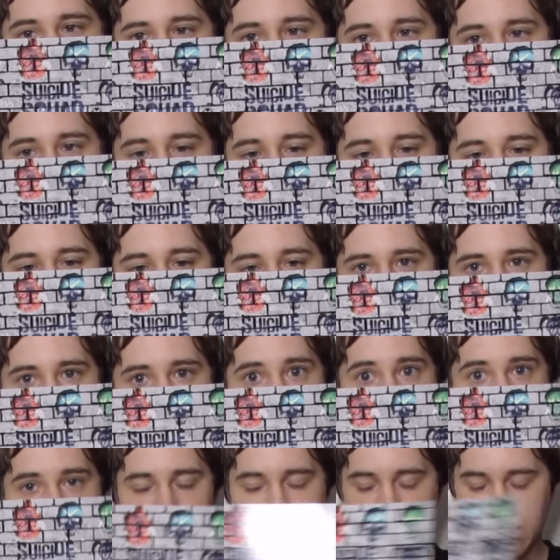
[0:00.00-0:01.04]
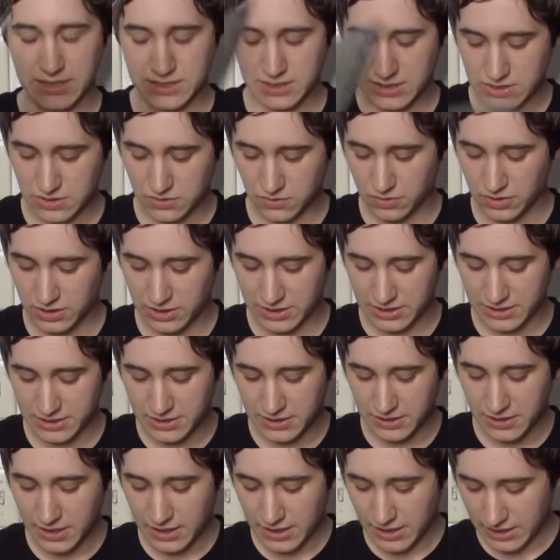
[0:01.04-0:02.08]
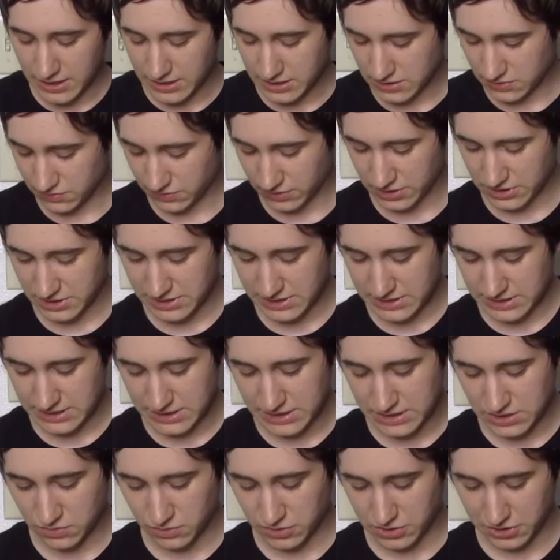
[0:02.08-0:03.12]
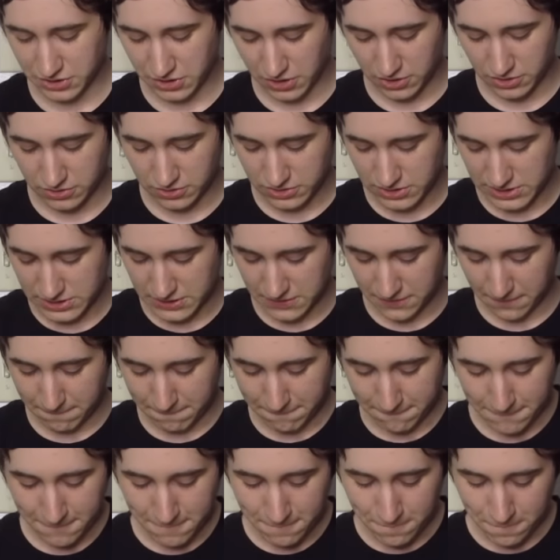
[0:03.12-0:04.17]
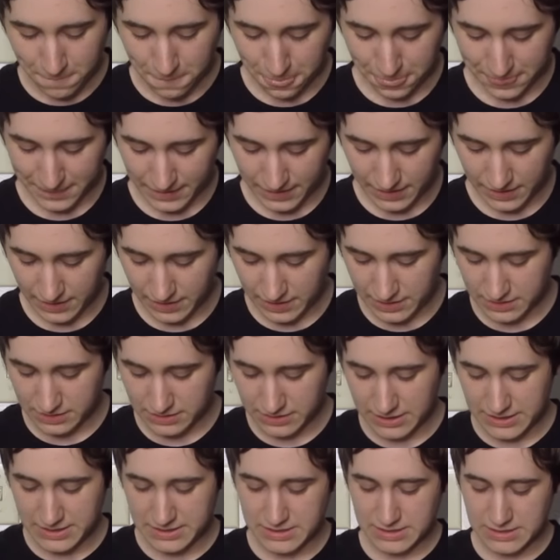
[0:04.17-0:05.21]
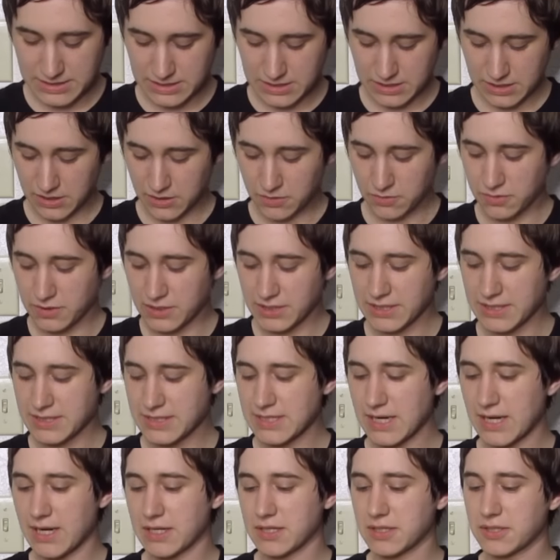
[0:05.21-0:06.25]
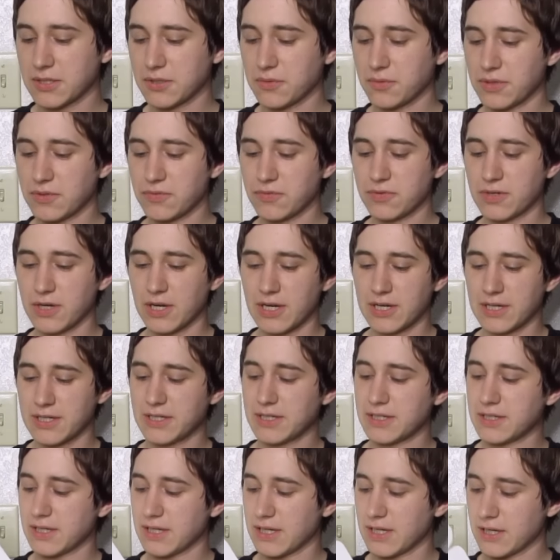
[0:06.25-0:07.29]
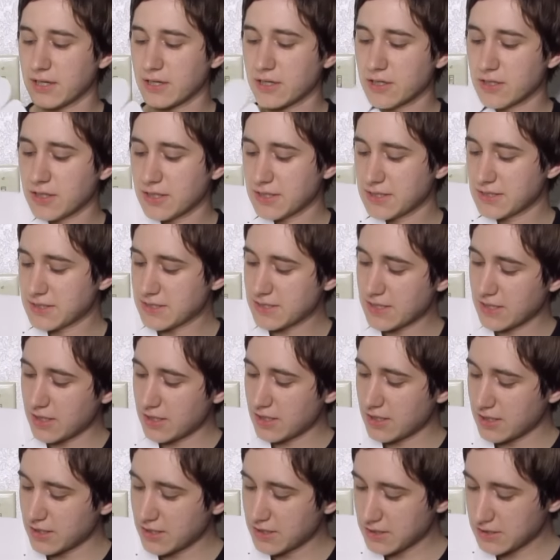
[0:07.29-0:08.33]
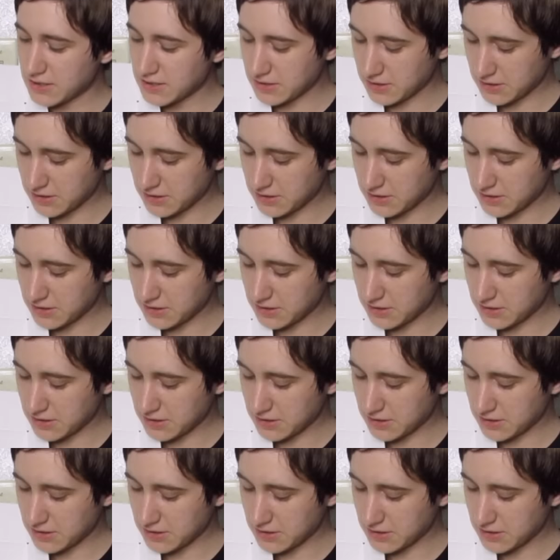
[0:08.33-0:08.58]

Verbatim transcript: is still the Suicide Squad as far as this one goes. And let's see what exactly we've got in here. It's got